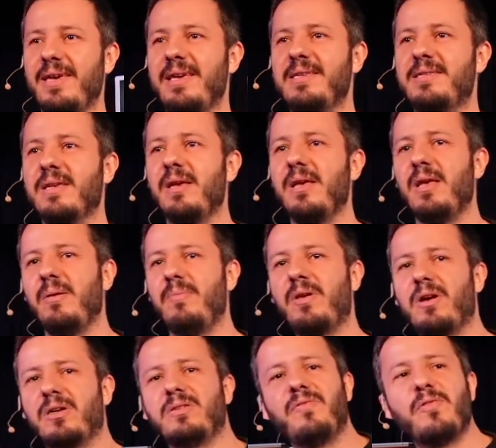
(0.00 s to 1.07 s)
is
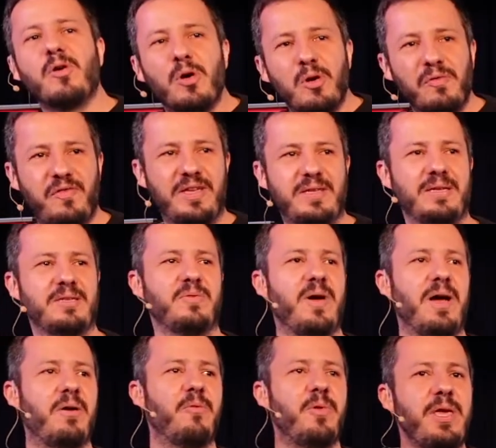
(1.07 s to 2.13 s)
because of COVID as
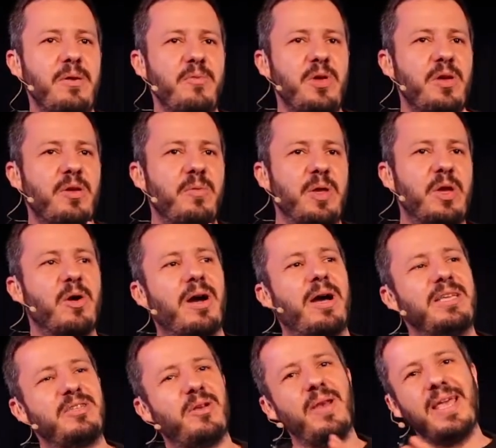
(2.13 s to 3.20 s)
well, we got
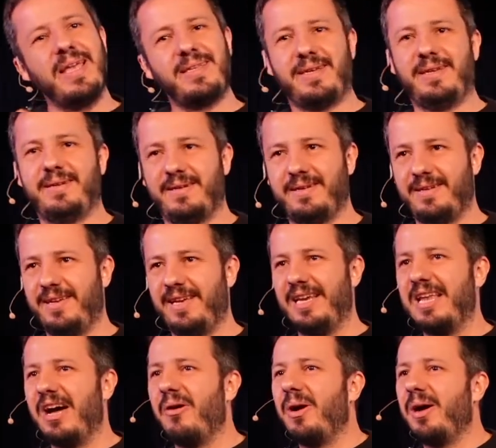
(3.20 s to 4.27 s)
isolated
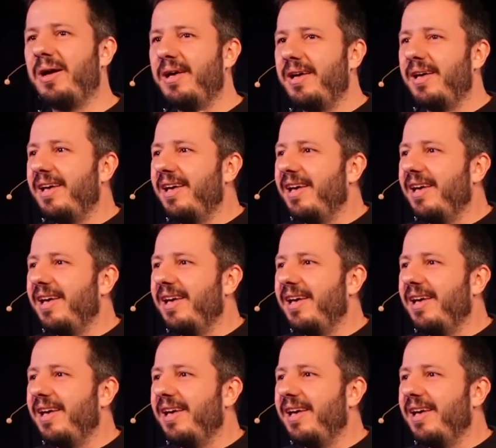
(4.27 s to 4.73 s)
in our